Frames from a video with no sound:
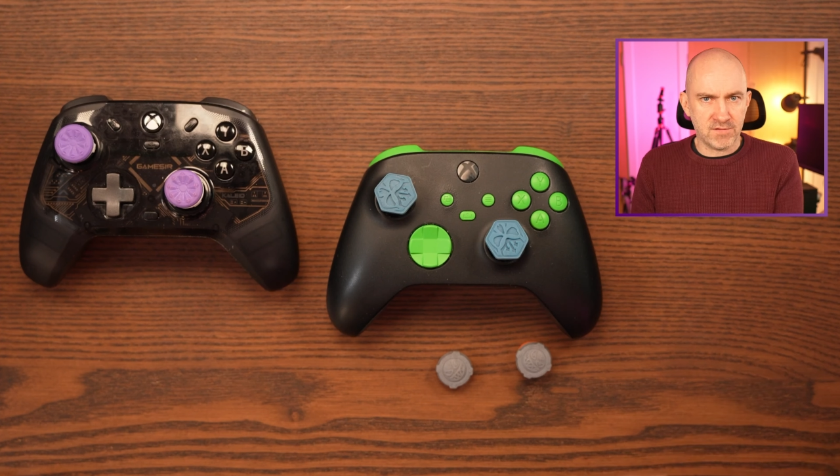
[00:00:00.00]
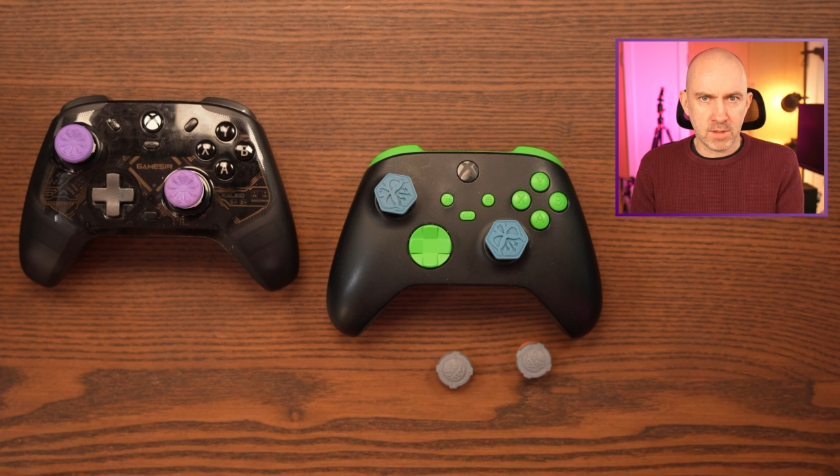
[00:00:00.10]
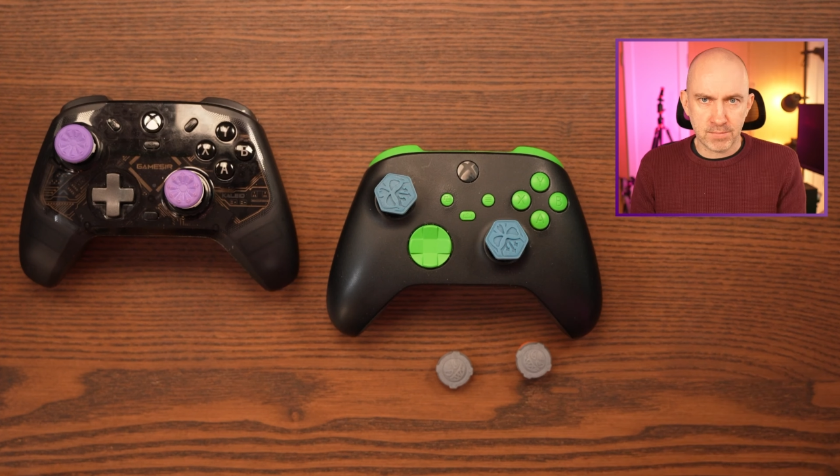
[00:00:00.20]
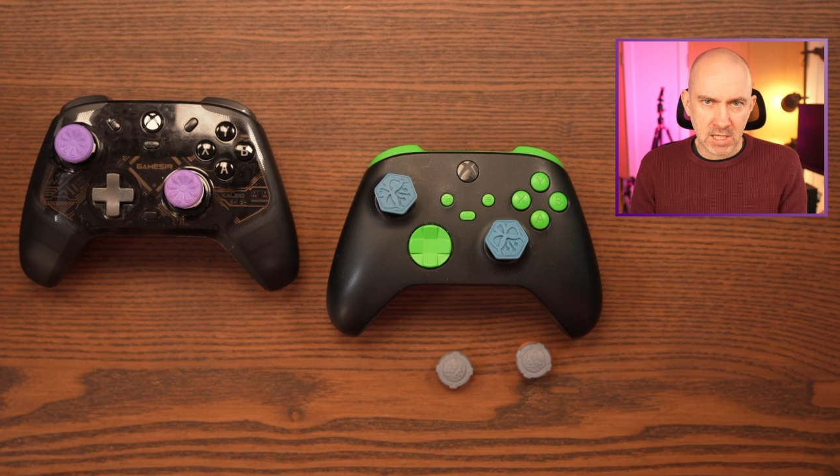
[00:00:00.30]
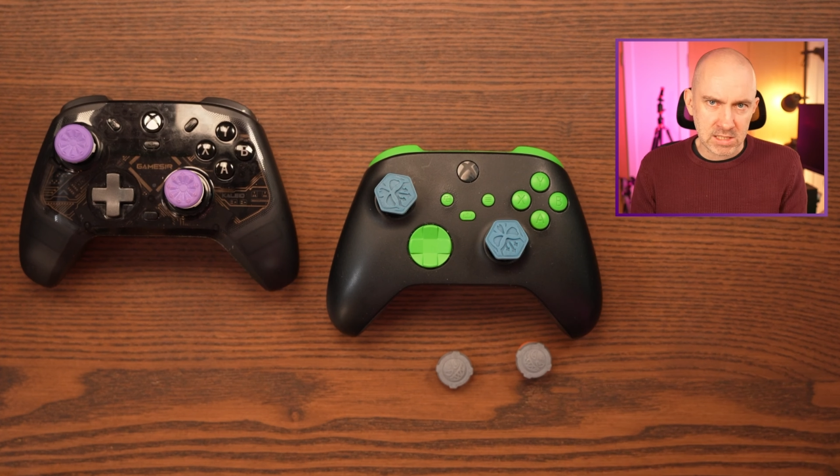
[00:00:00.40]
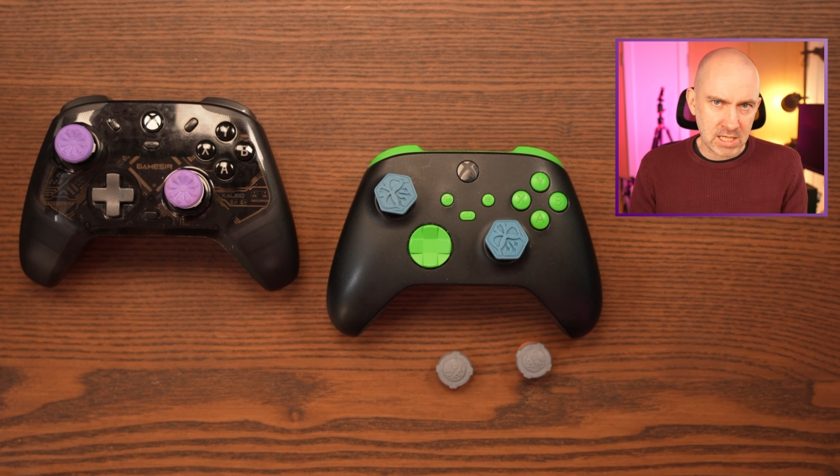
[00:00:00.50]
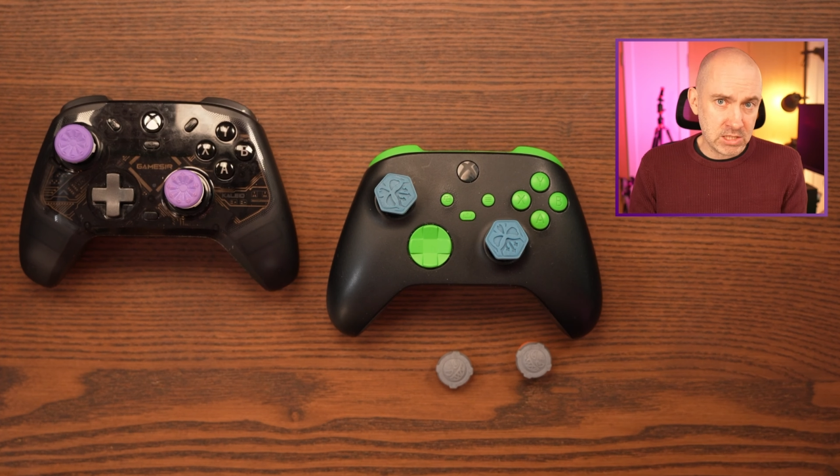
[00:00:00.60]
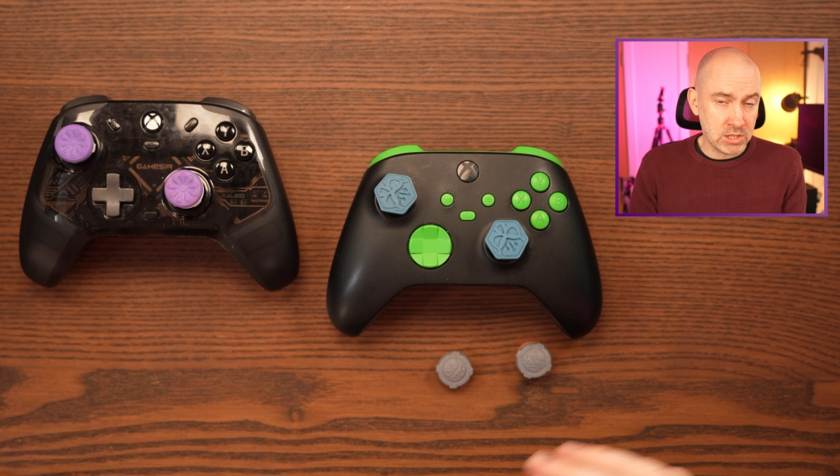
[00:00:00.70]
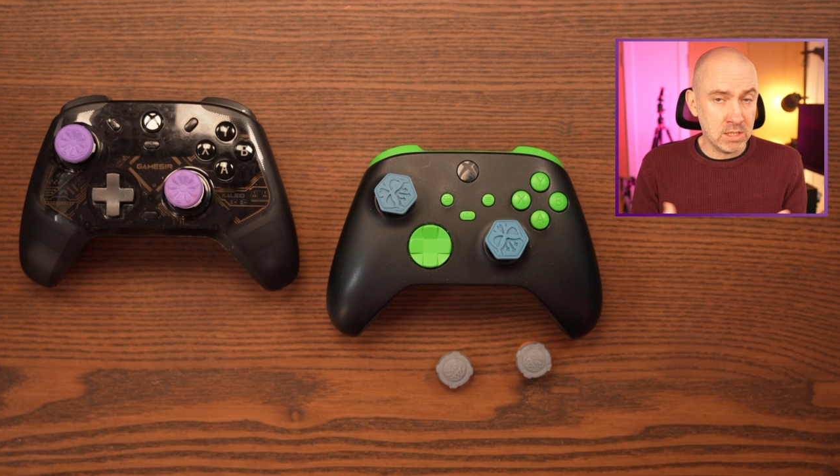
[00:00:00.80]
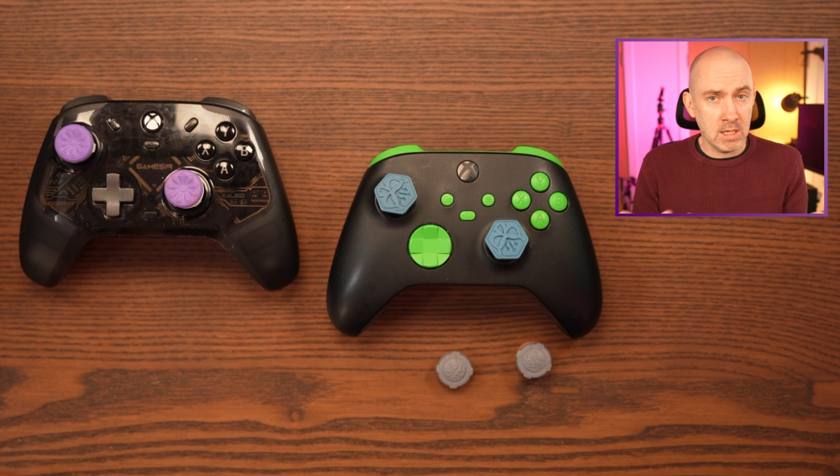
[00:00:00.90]
it for the
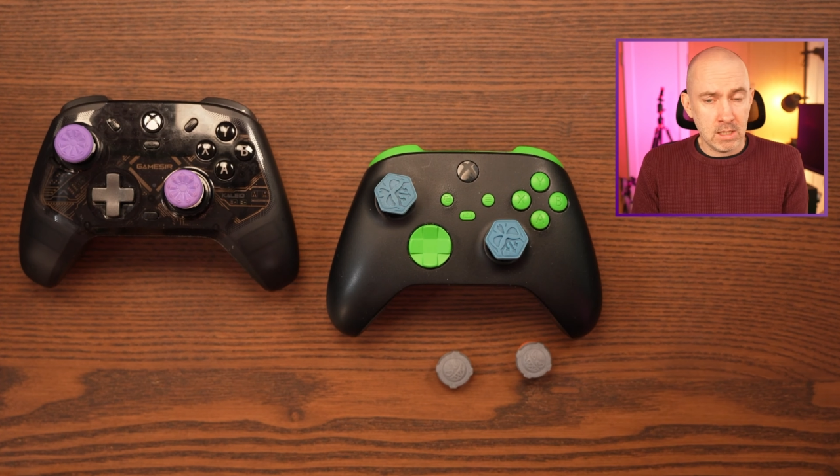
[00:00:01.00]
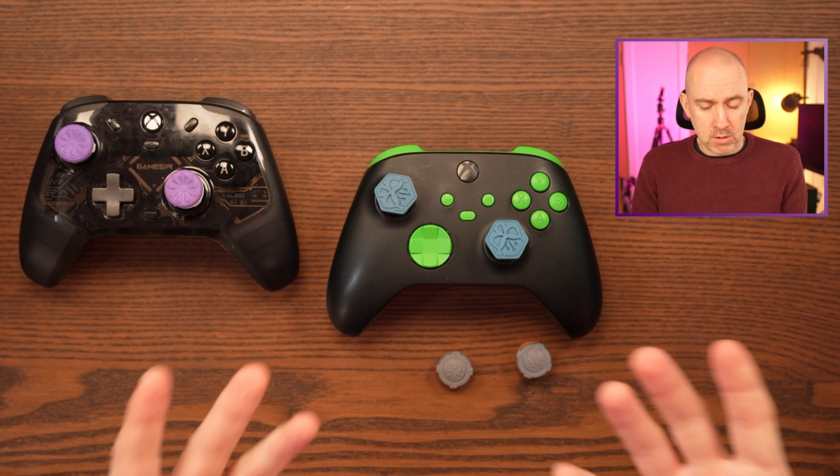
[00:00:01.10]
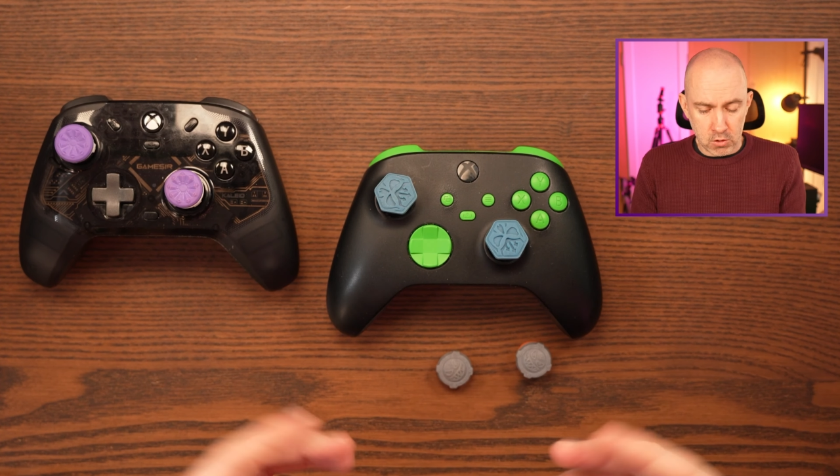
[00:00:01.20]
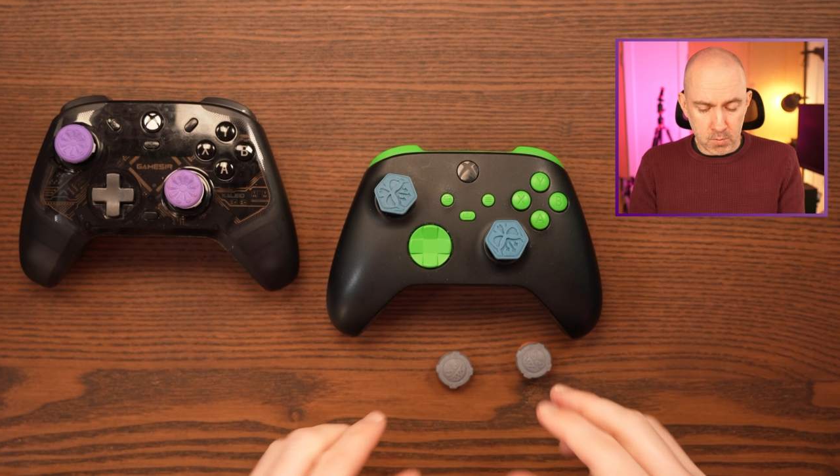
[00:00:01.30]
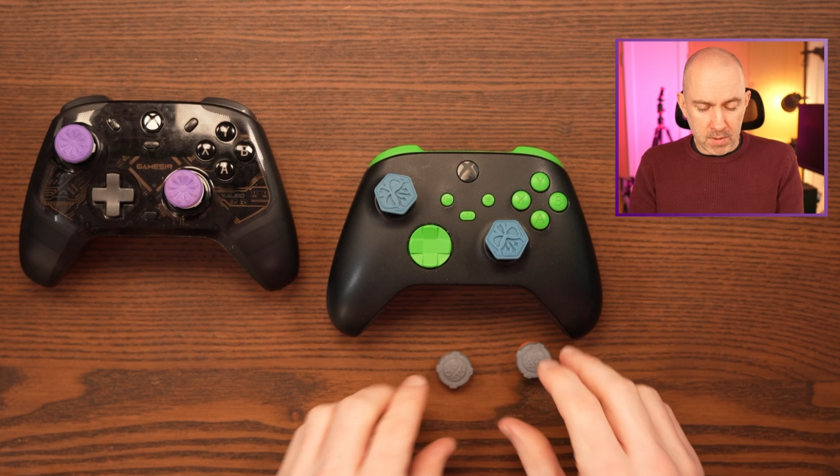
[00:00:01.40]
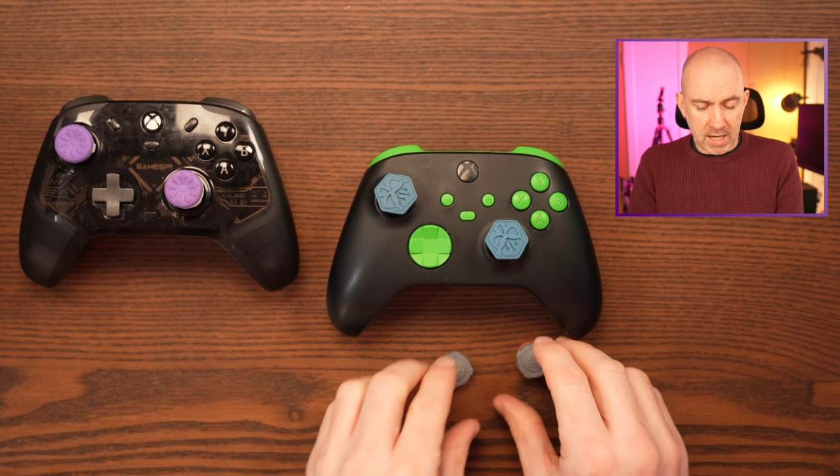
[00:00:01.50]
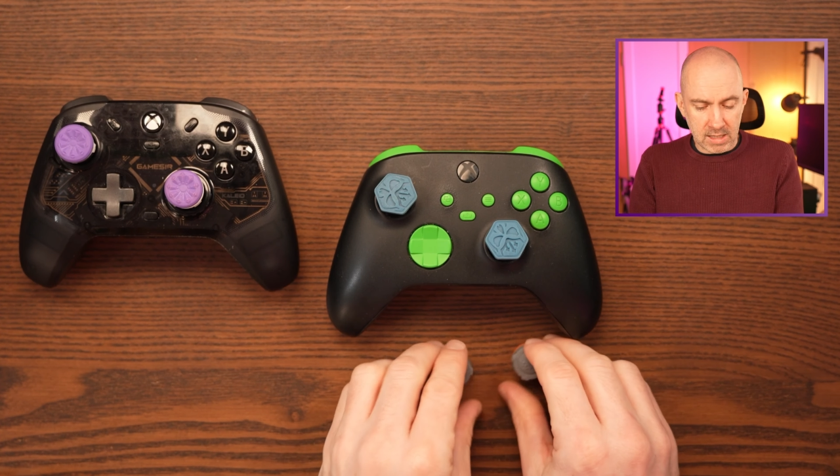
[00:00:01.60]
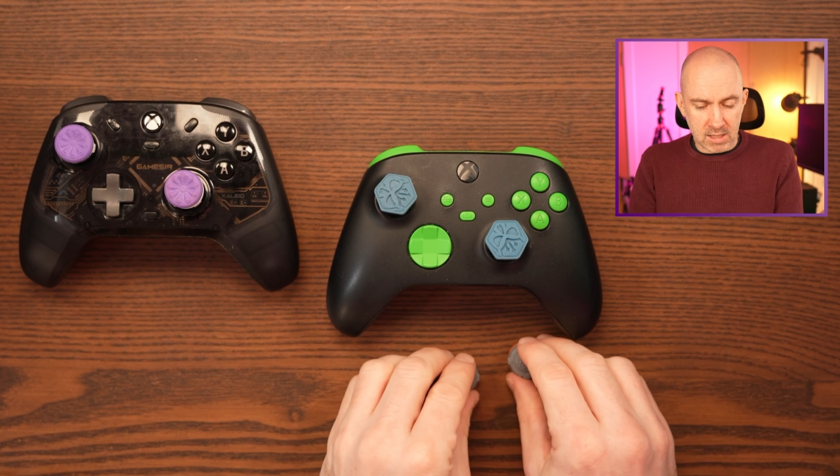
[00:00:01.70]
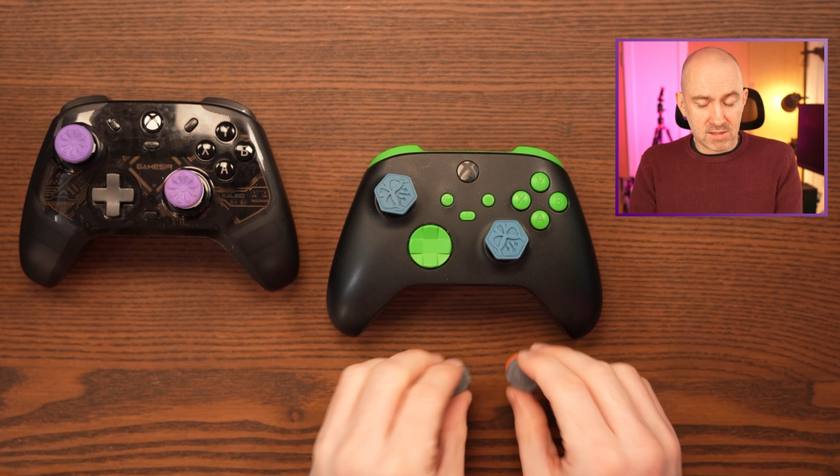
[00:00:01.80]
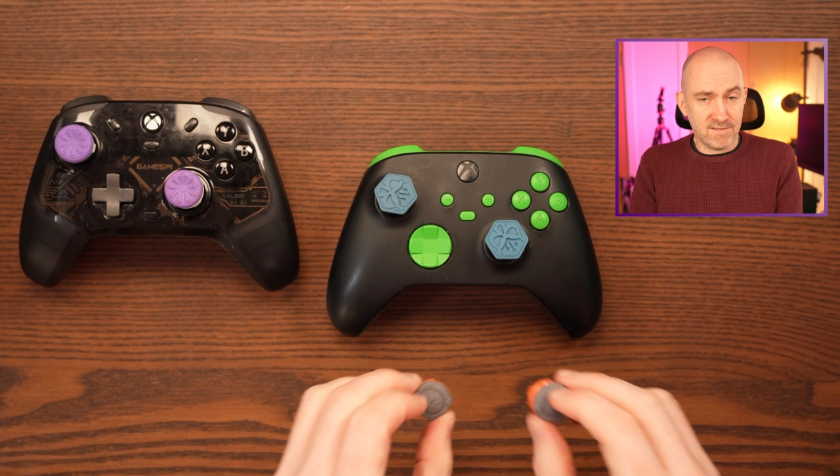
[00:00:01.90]
PlayStation, you're
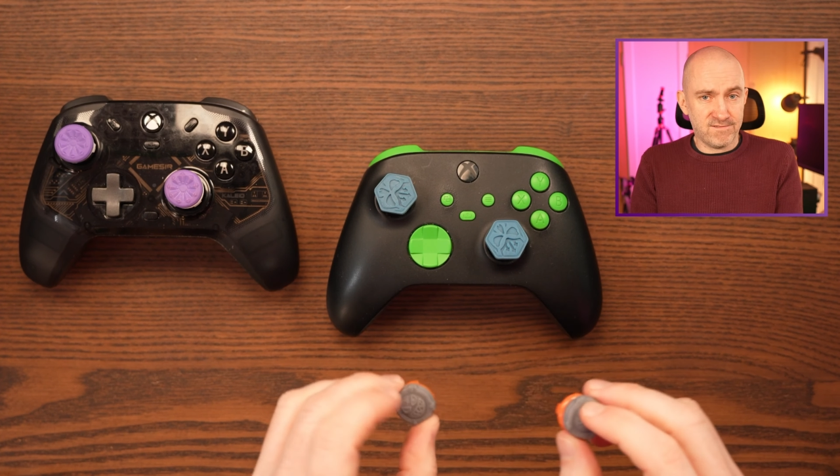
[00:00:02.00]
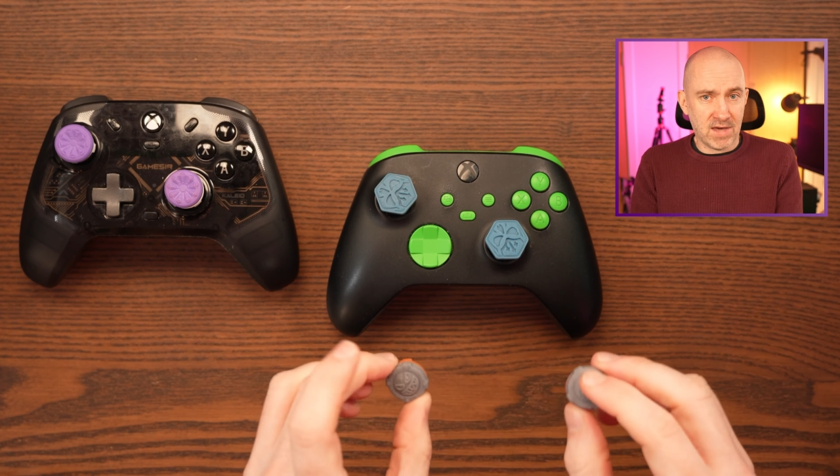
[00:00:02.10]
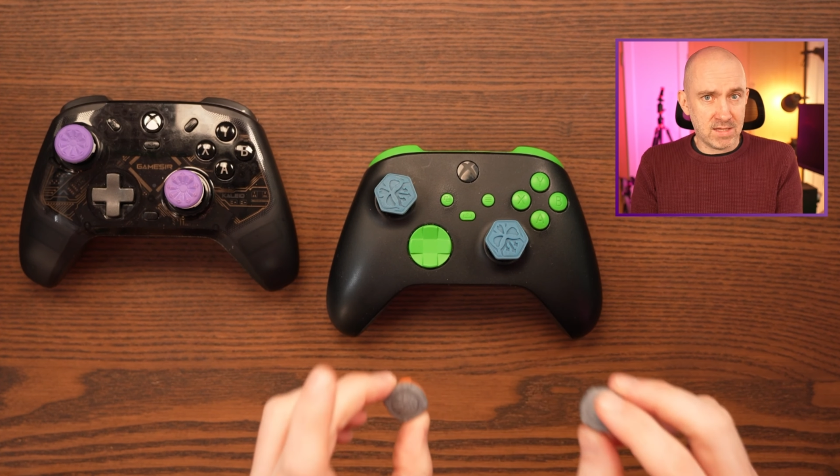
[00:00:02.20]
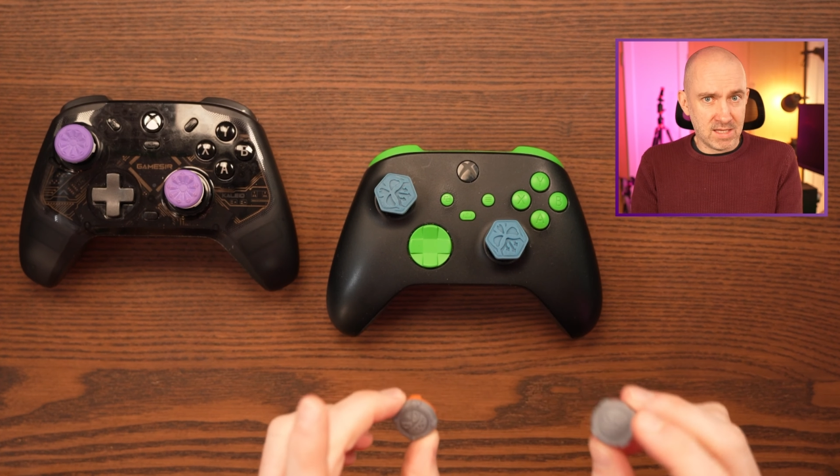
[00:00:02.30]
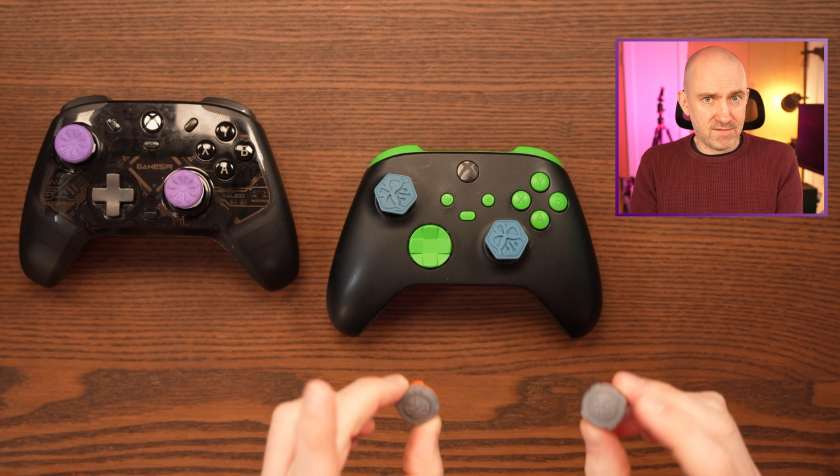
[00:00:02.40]
buying it to fit